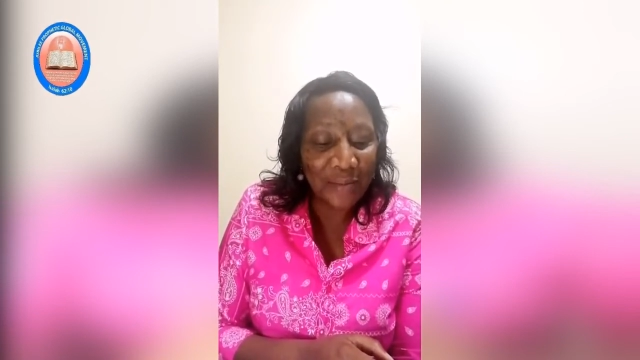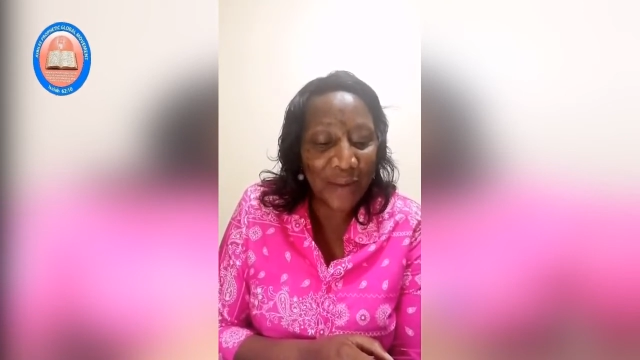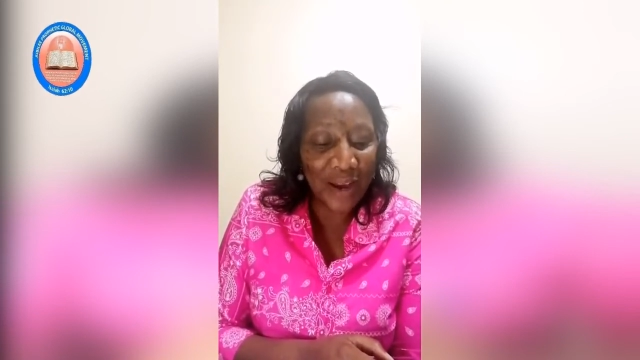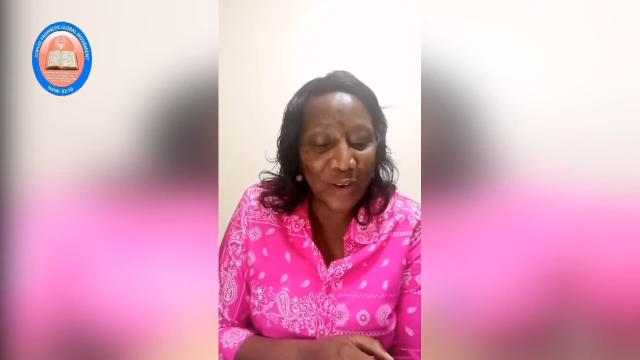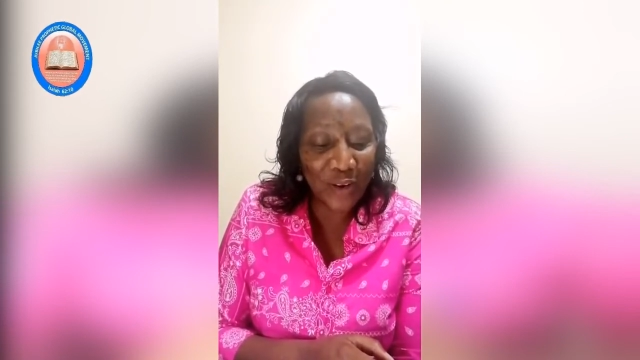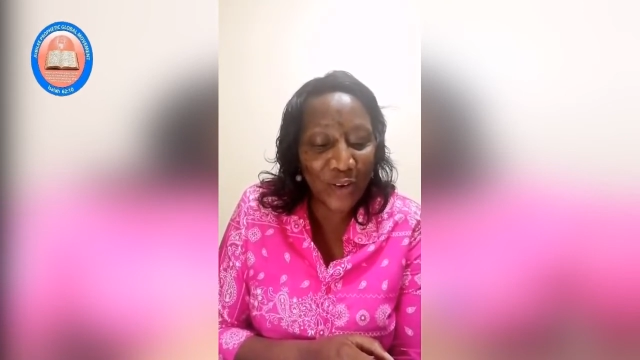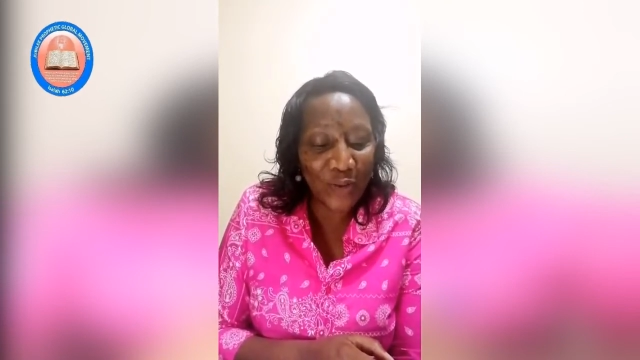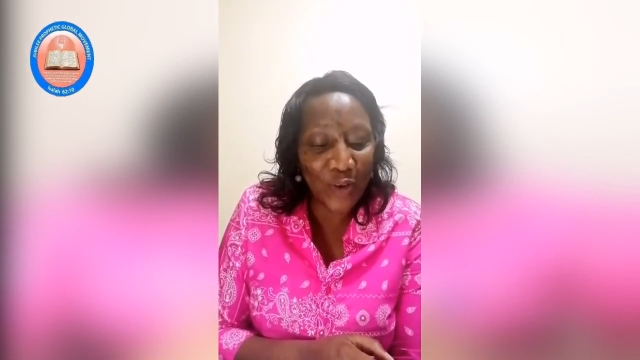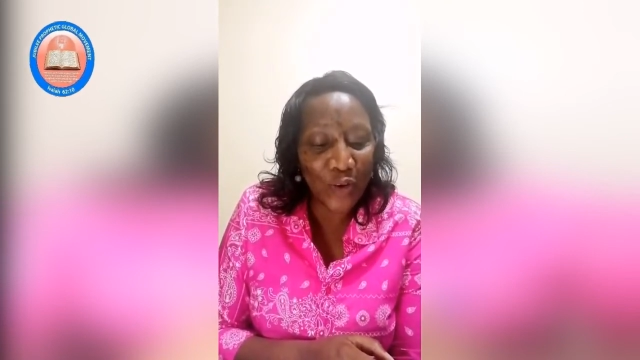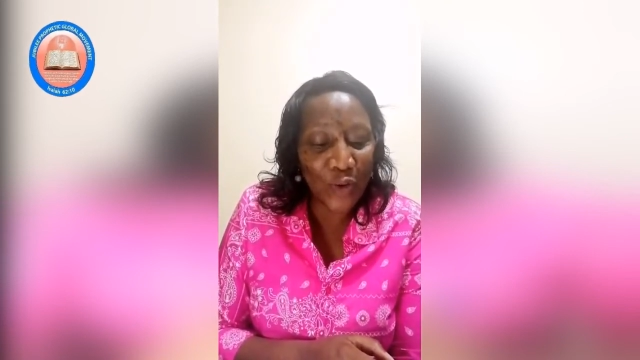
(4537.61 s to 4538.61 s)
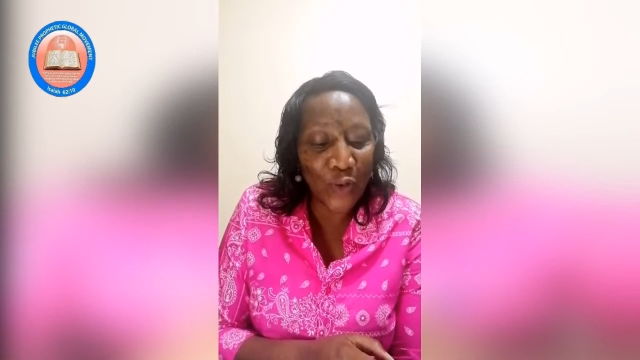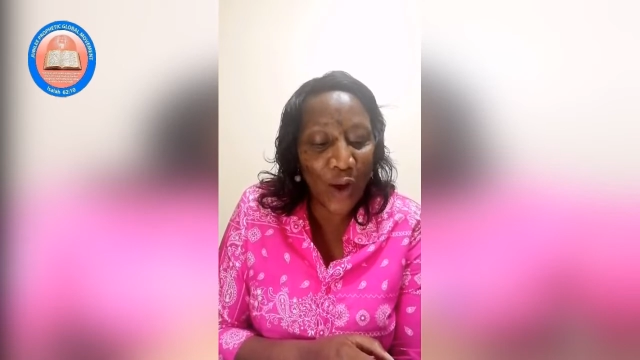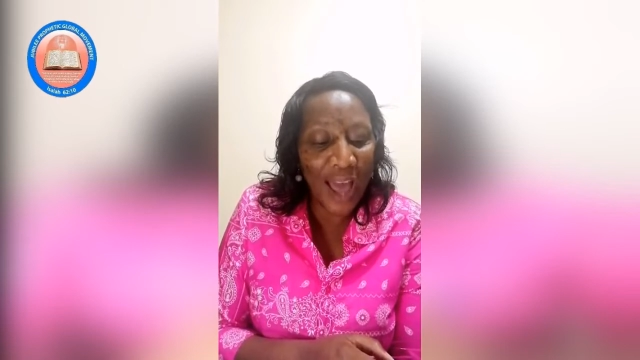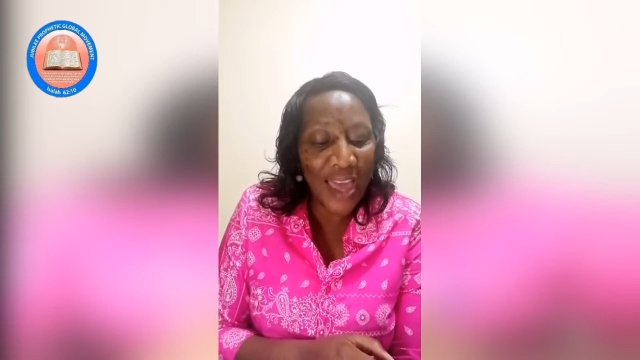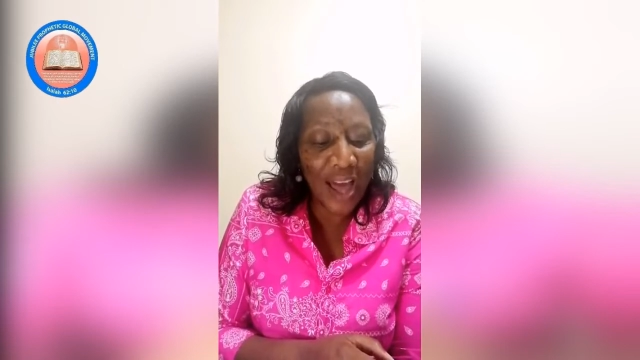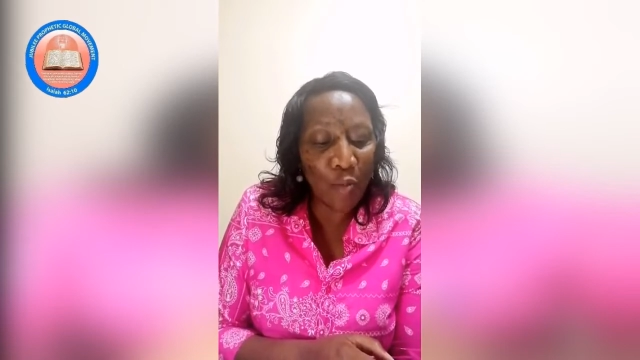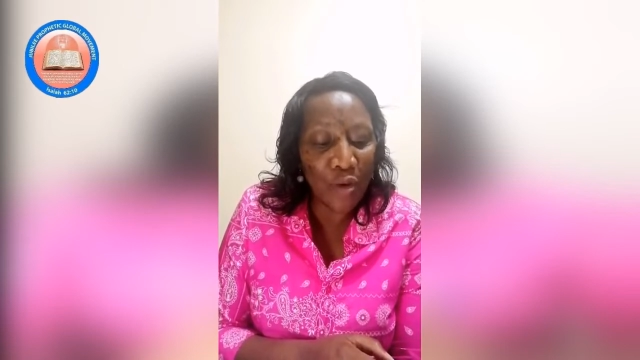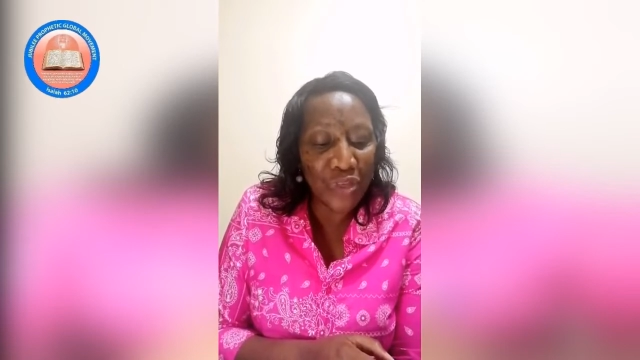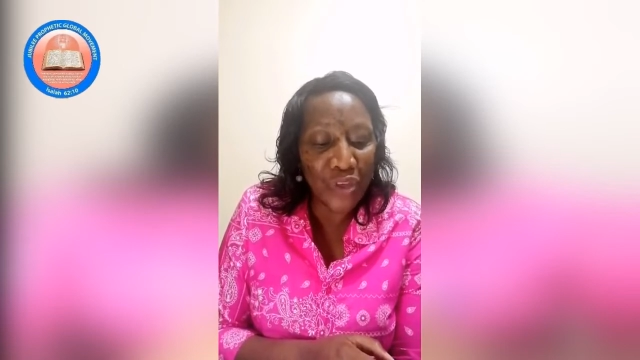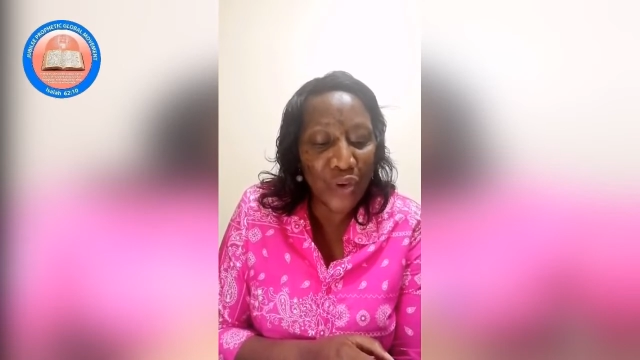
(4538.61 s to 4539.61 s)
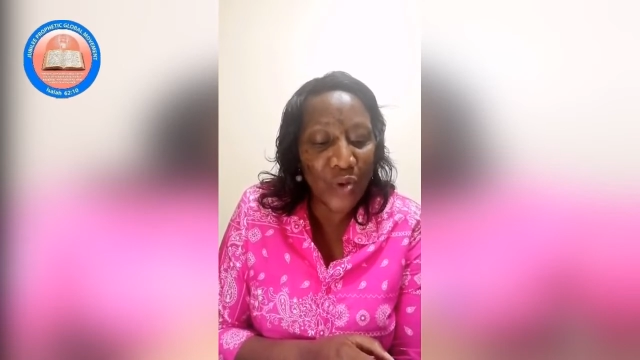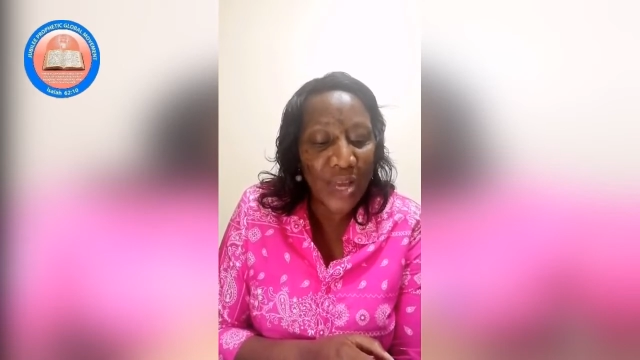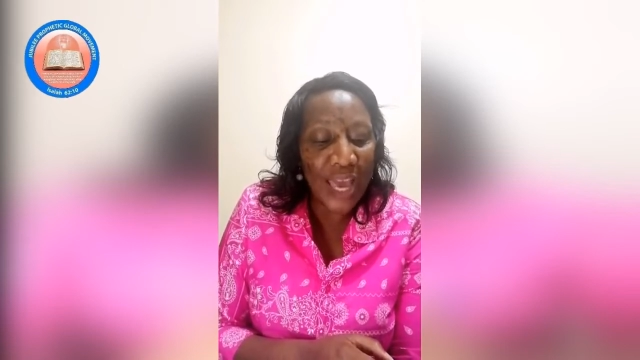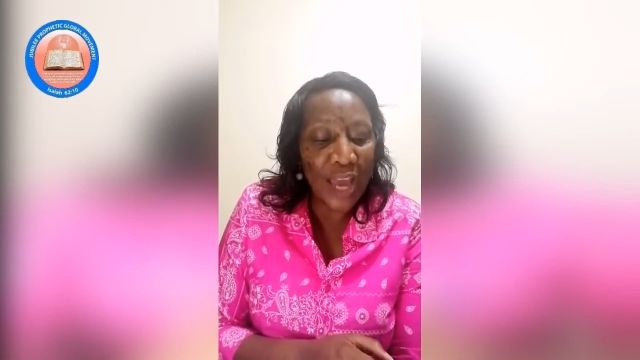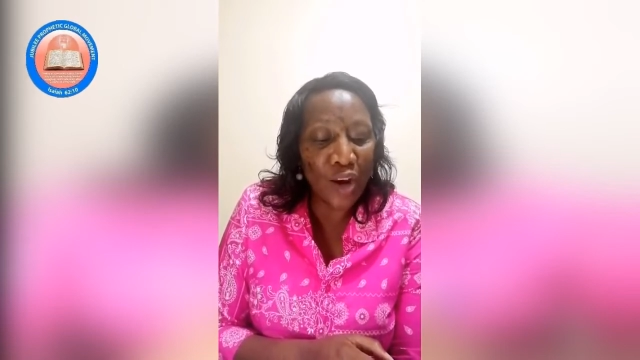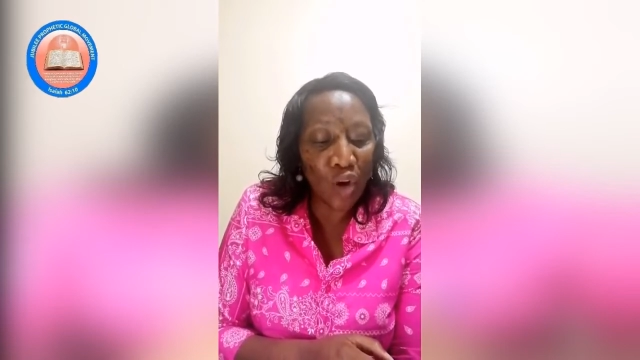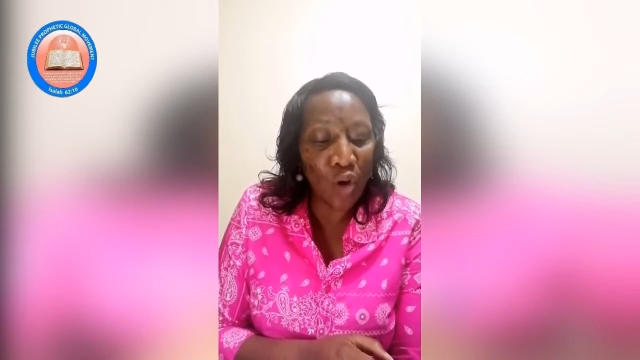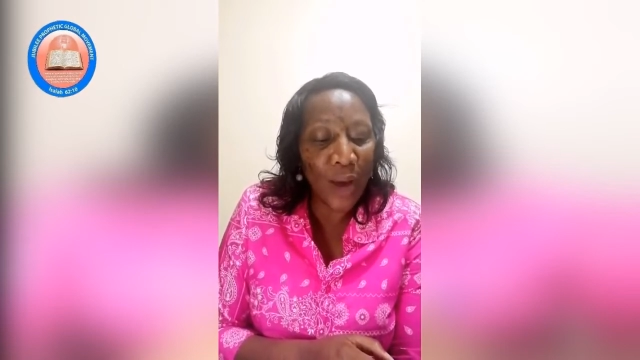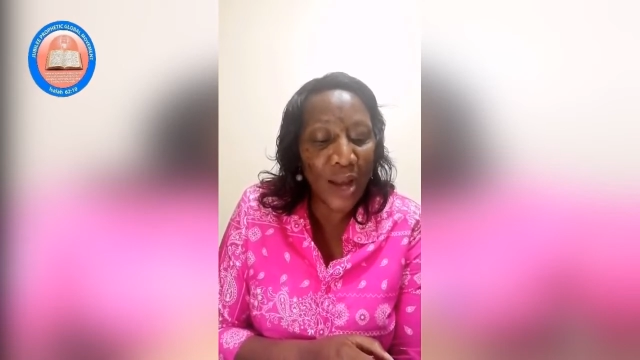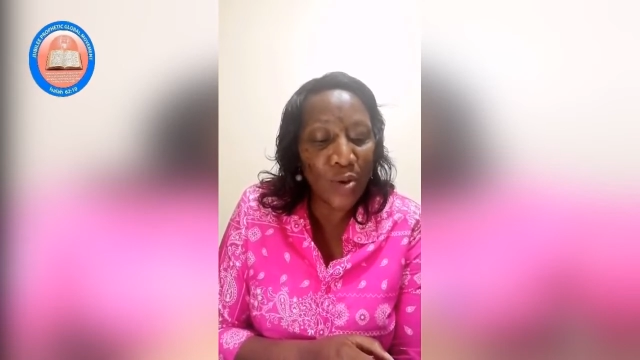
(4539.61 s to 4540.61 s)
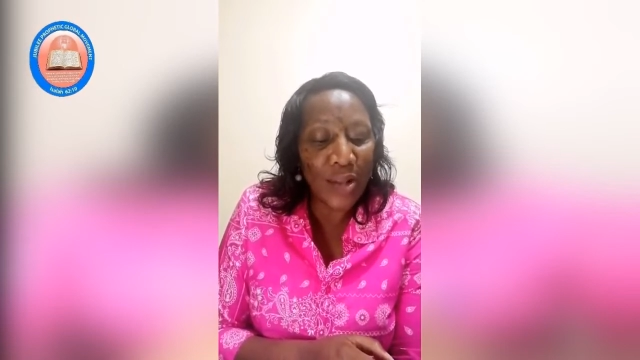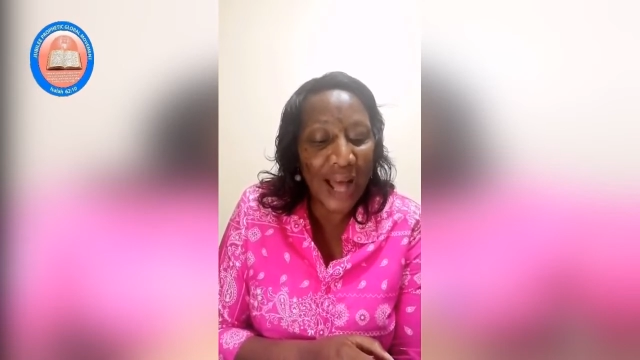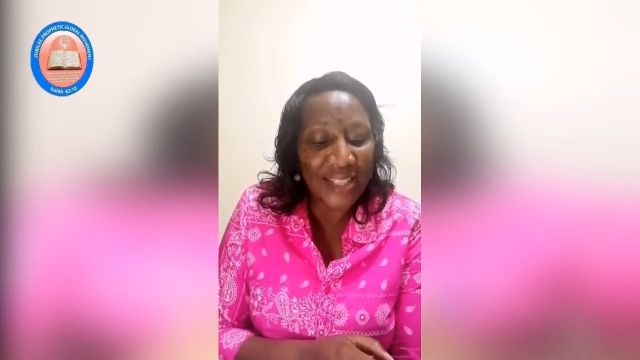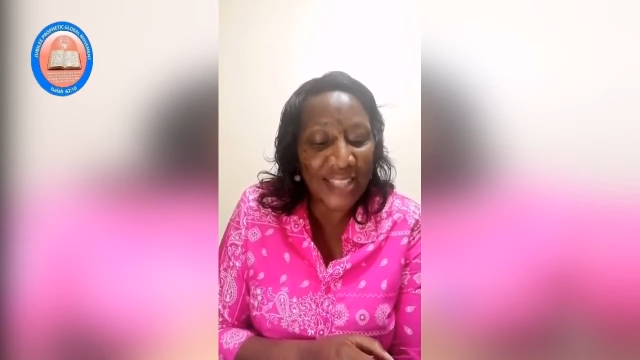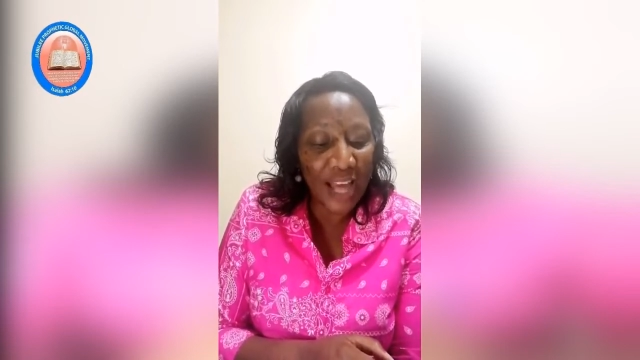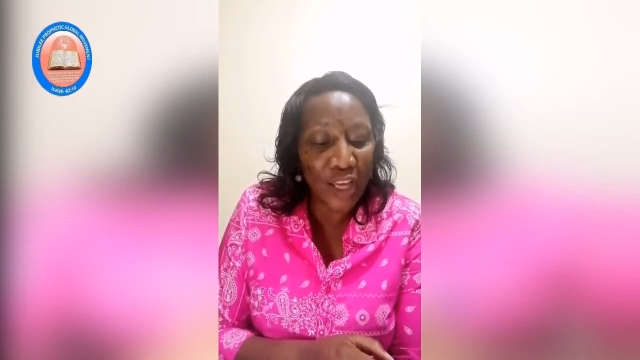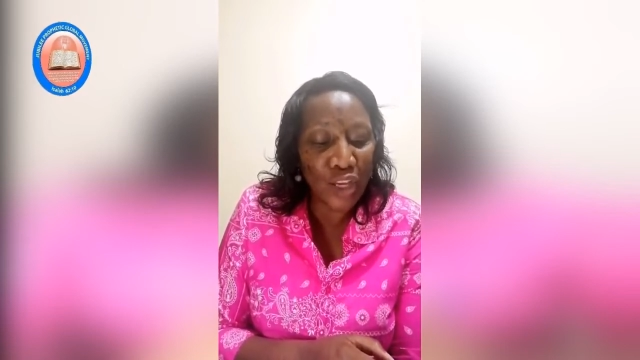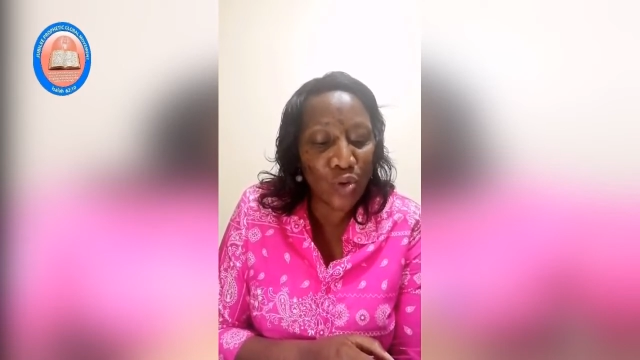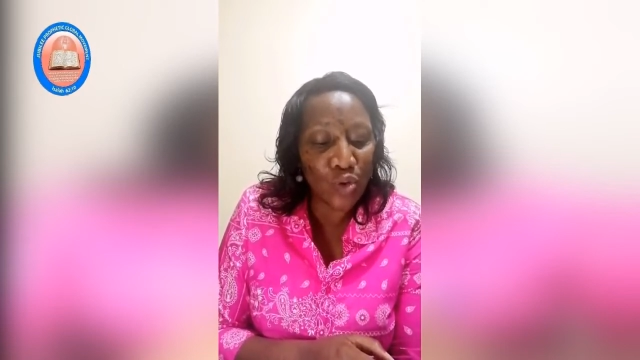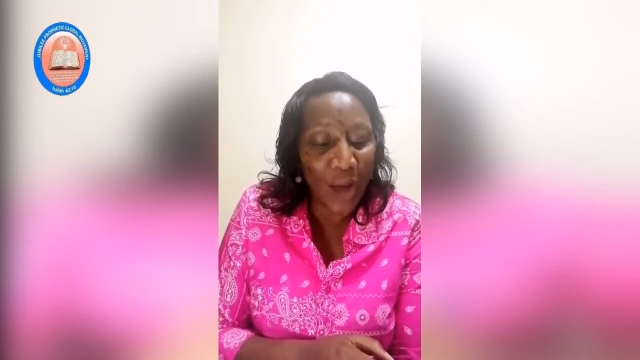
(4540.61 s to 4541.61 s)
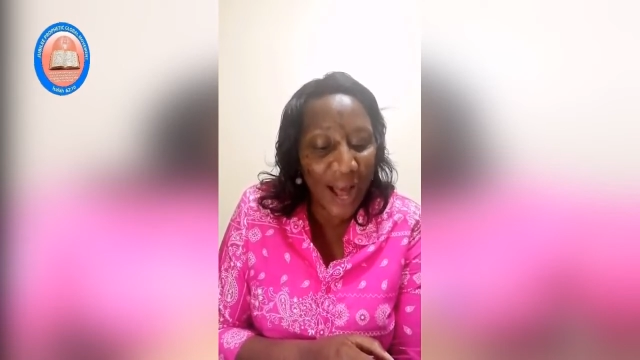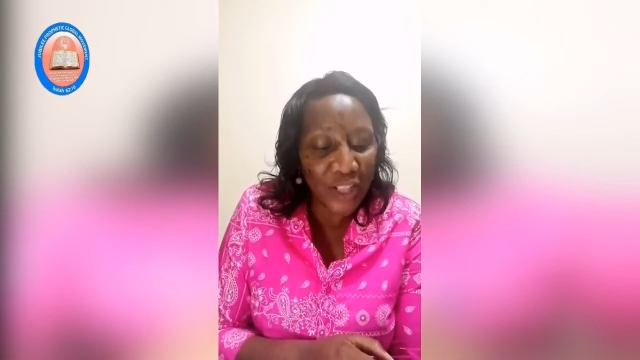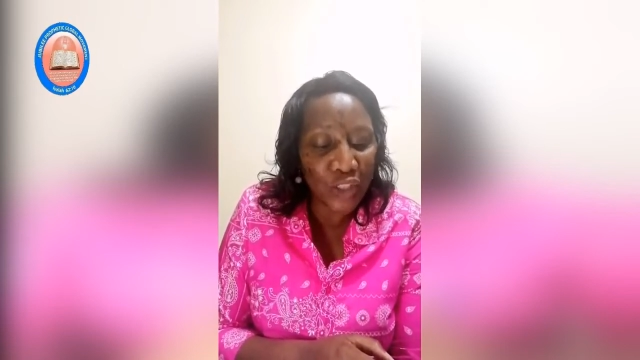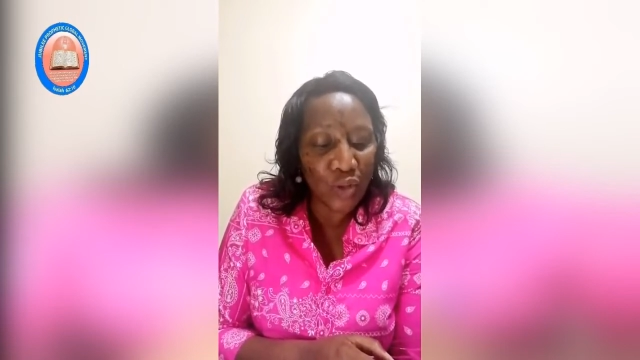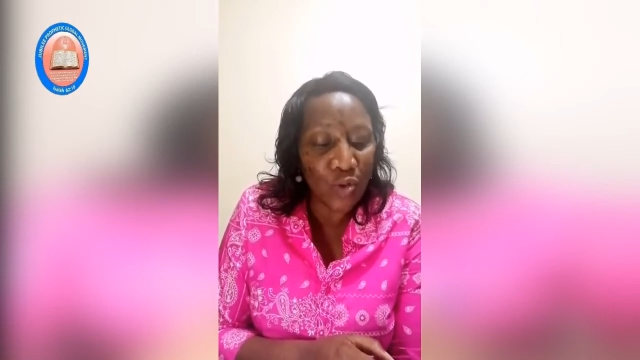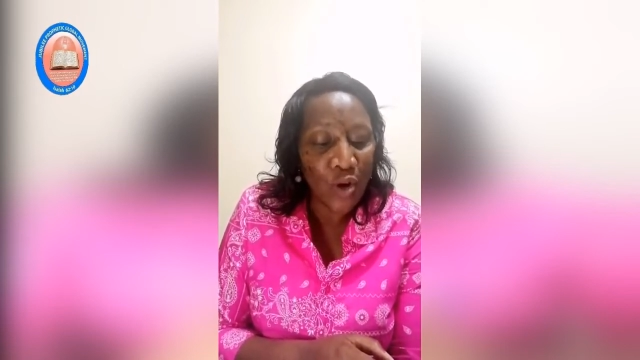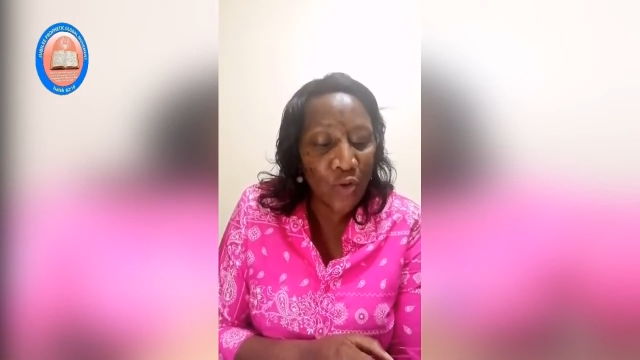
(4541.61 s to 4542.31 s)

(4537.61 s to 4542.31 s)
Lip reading: My God of all glory, for I am with you and no one will attack you to hurt you,